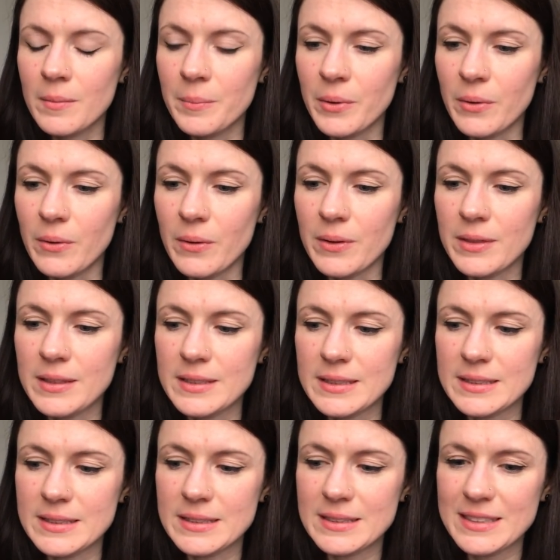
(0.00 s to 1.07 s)
but
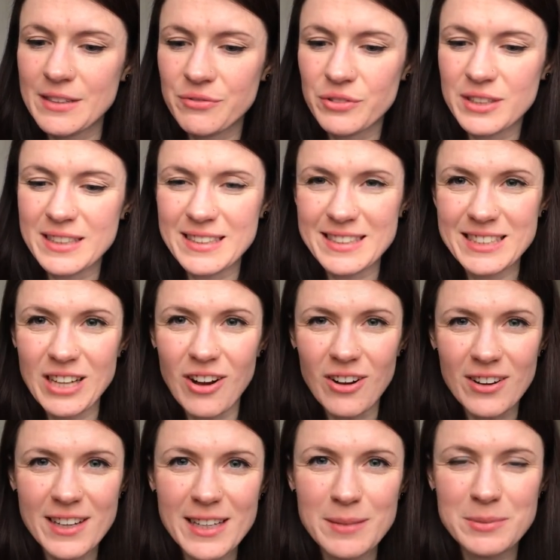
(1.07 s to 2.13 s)
there's different
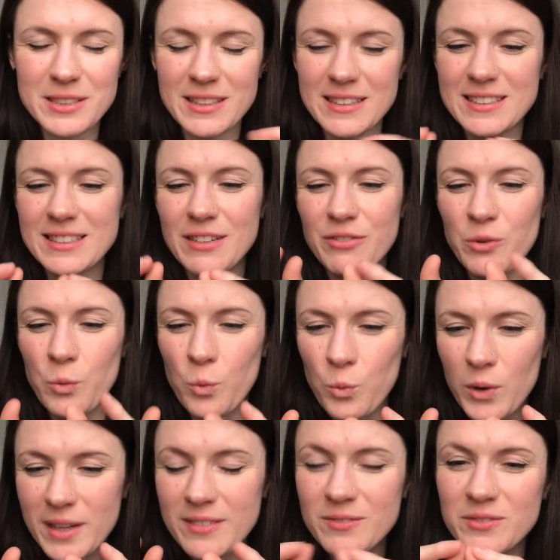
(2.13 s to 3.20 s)
types and there's different
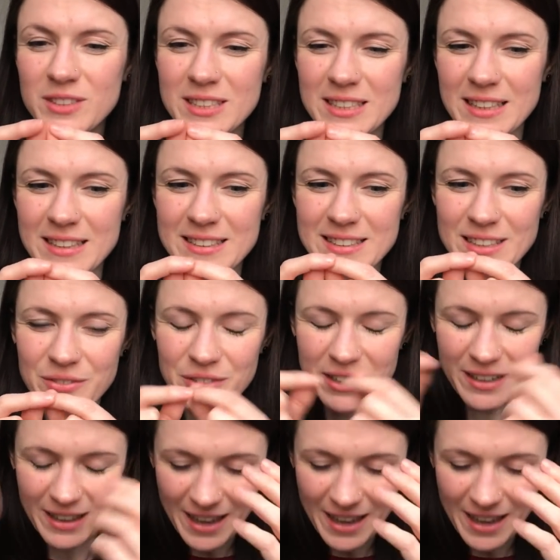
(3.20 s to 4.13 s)
widths and there's different